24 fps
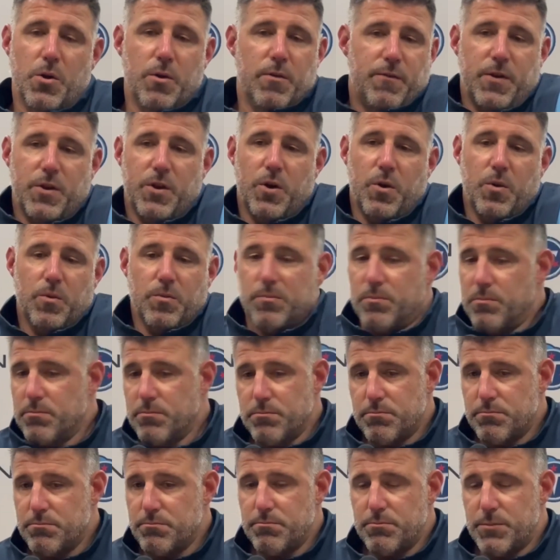if you don't
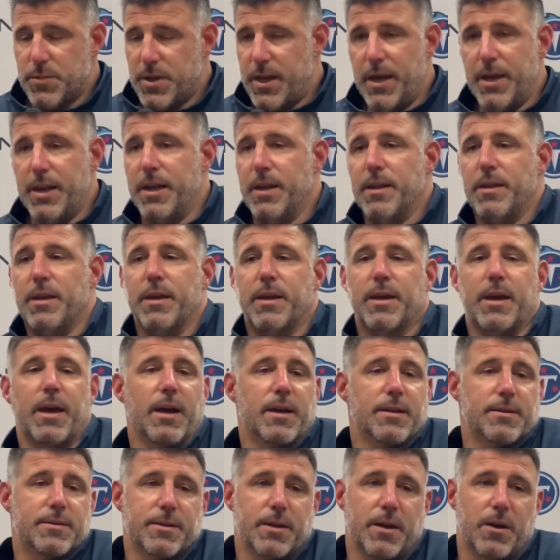hit it, you
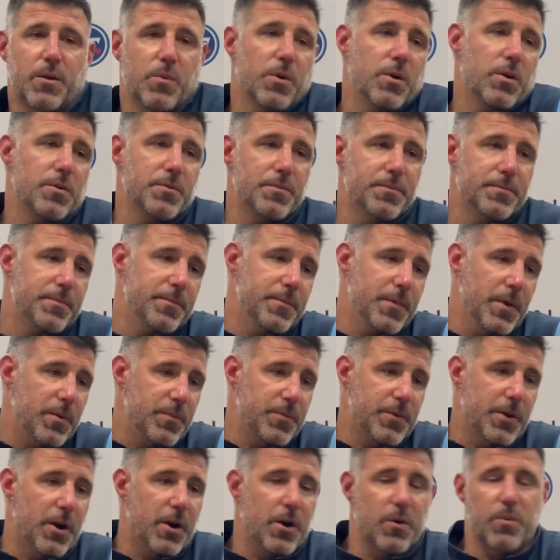can't say, well, don't
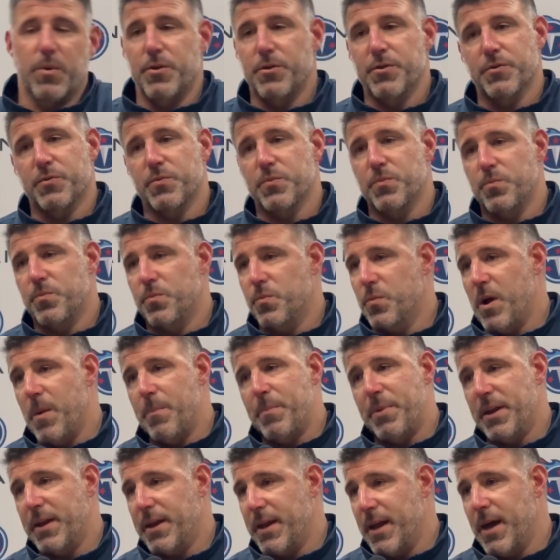darn, we'll just rep
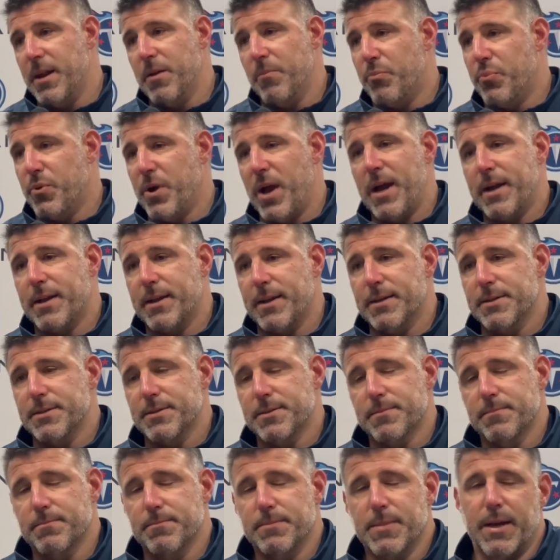it again in practice.
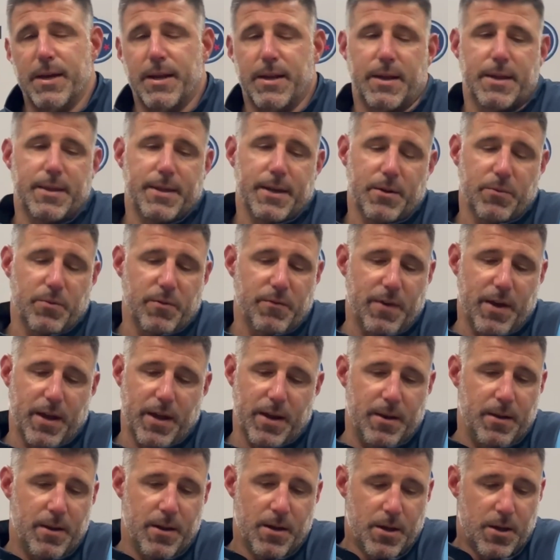And I think we've
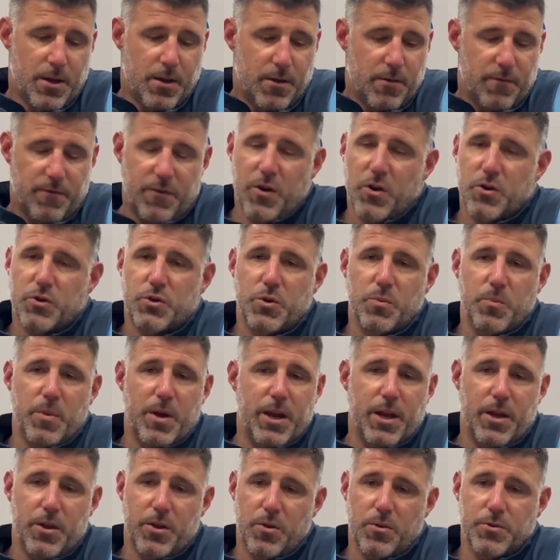had far too many
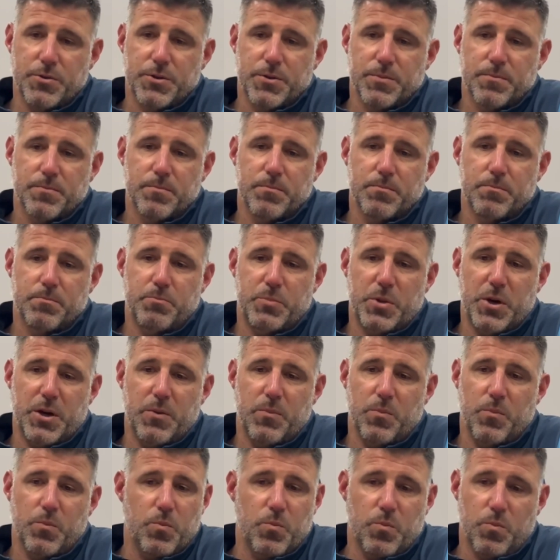of those,
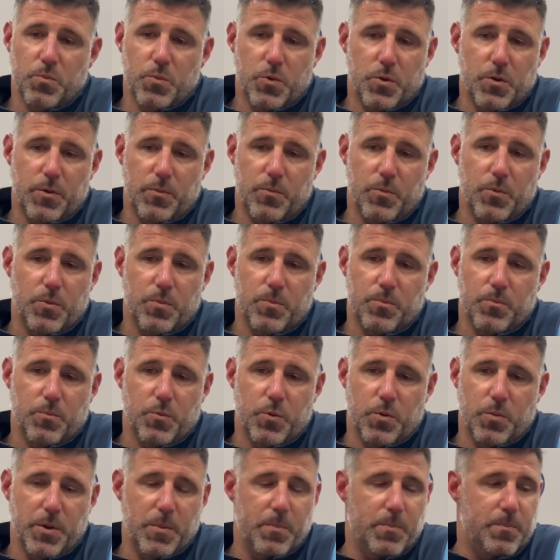but we'll,
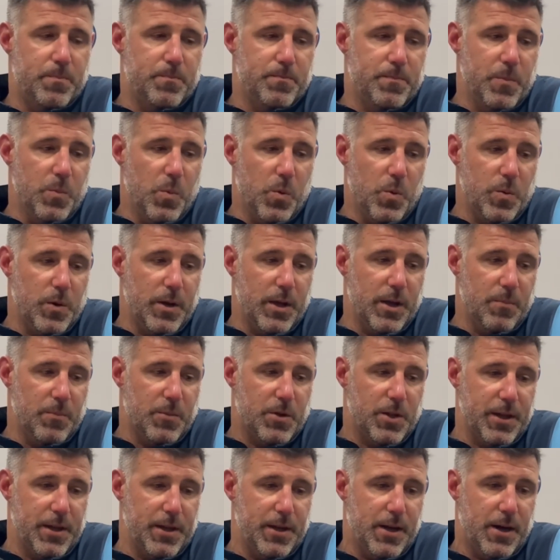we'll, be, we'll get them
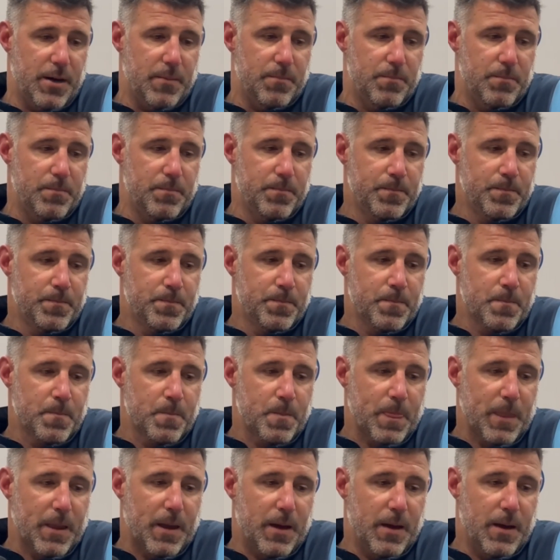cleaned up.
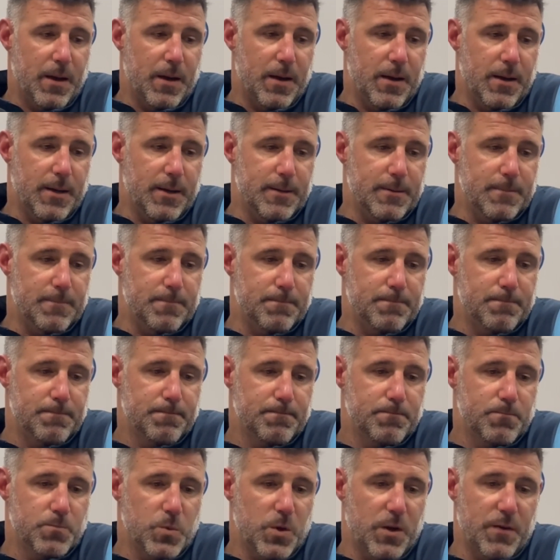Um,
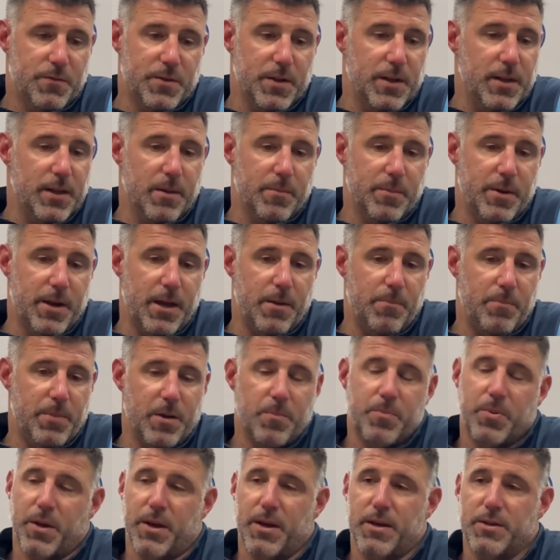we'll have to eliminate
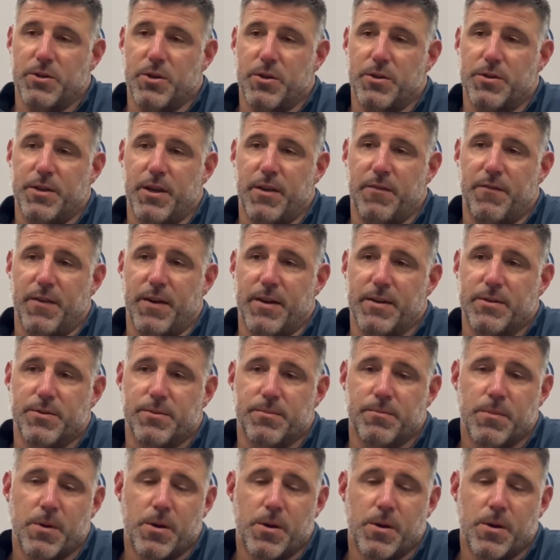big plays on defense,